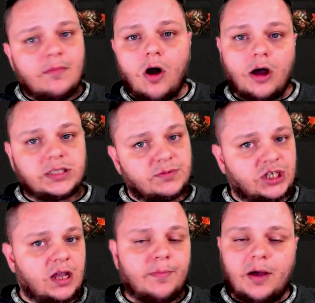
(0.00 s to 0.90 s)
Awesome
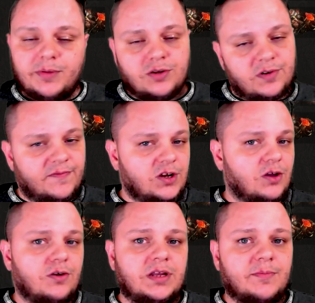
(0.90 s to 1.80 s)
champ. I'll be doing a
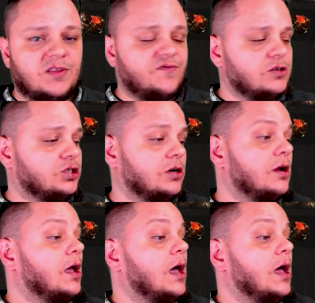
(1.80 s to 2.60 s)
video on him in the future.